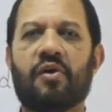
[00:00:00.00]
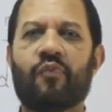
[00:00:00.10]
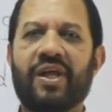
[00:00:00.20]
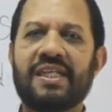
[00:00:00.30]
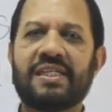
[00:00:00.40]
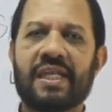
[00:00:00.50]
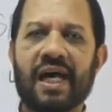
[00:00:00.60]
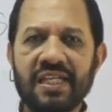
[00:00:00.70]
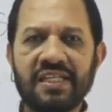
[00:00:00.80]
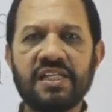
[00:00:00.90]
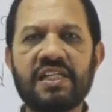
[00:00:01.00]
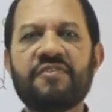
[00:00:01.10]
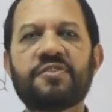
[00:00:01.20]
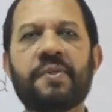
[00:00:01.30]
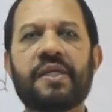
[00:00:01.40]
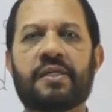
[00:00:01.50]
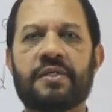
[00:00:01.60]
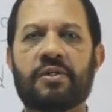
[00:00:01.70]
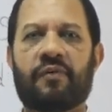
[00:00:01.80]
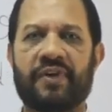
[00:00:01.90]
When non-native
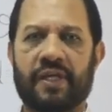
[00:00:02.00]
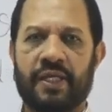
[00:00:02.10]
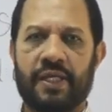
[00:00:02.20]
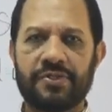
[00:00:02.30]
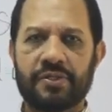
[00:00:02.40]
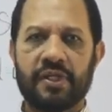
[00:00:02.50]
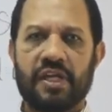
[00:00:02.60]
speaker of English,